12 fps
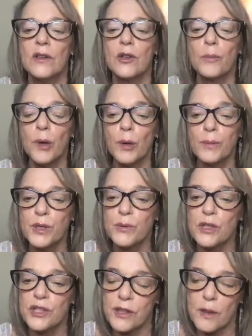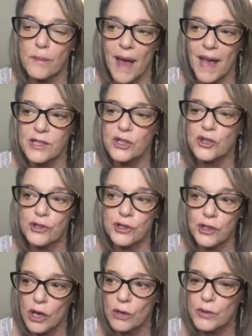the purpose which the
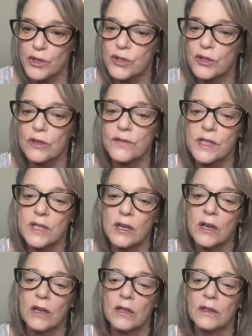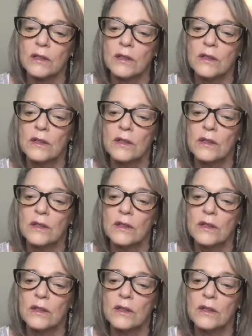masters know and serve us all.